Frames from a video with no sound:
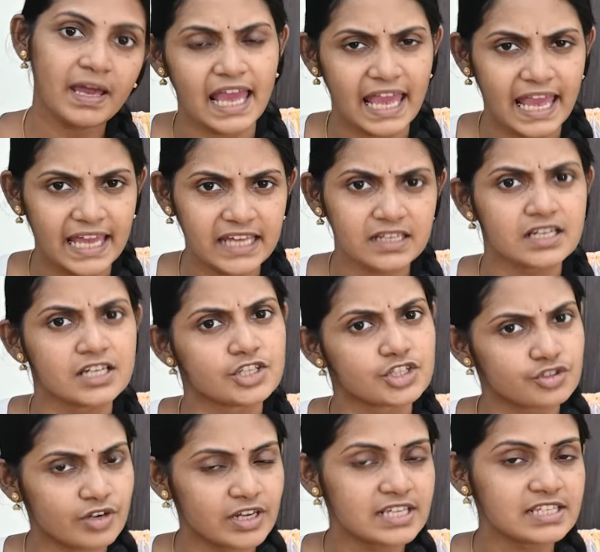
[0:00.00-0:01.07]
and
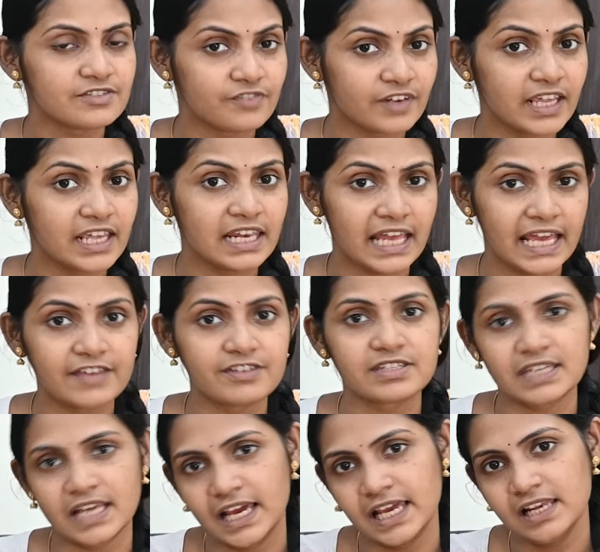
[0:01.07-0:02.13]
stress-free
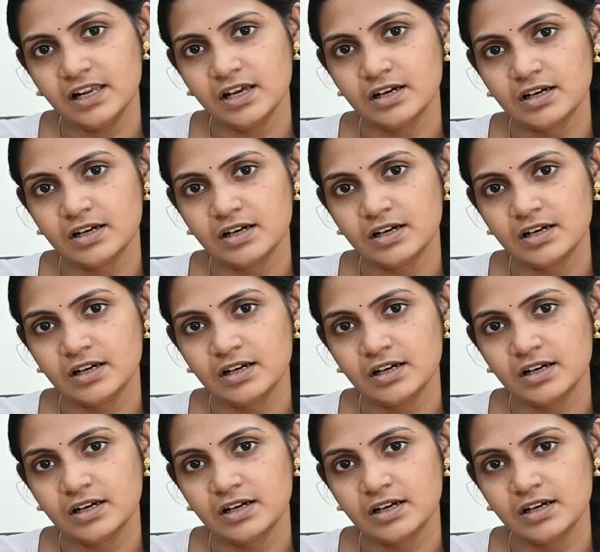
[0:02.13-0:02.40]
lifestyle